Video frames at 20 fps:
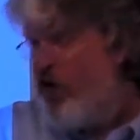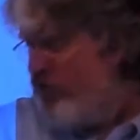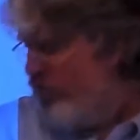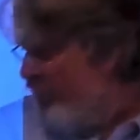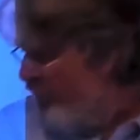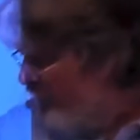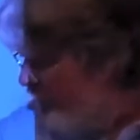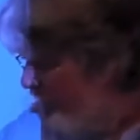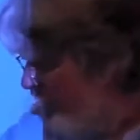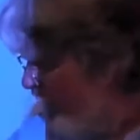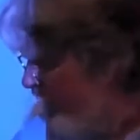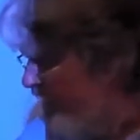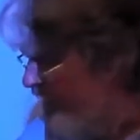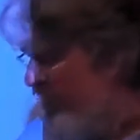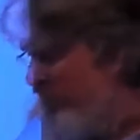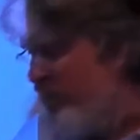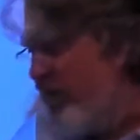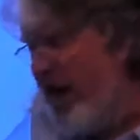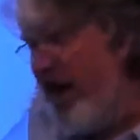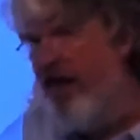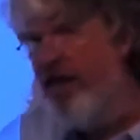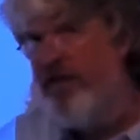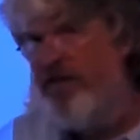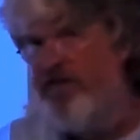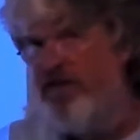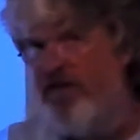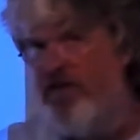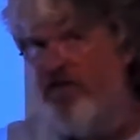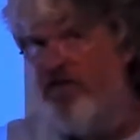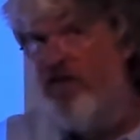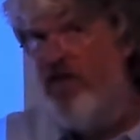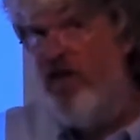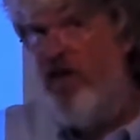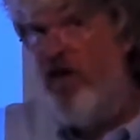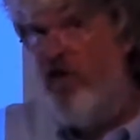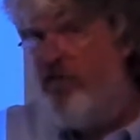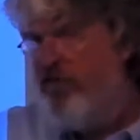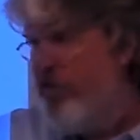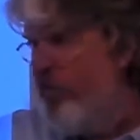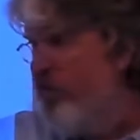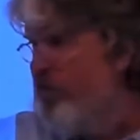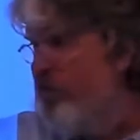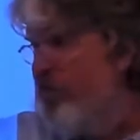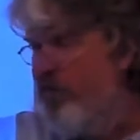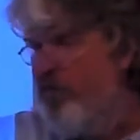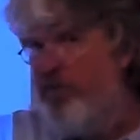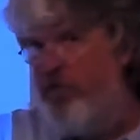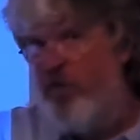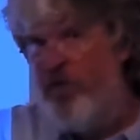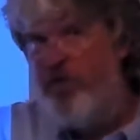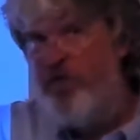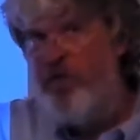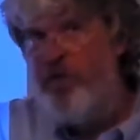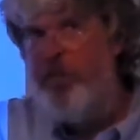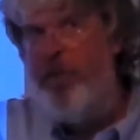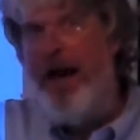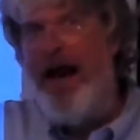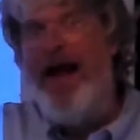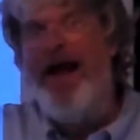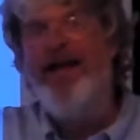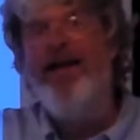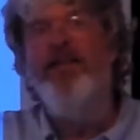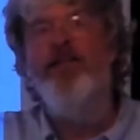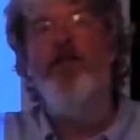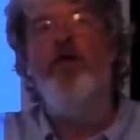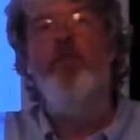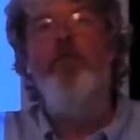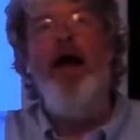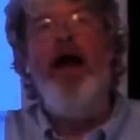You're seeing these galaxies further and further back in the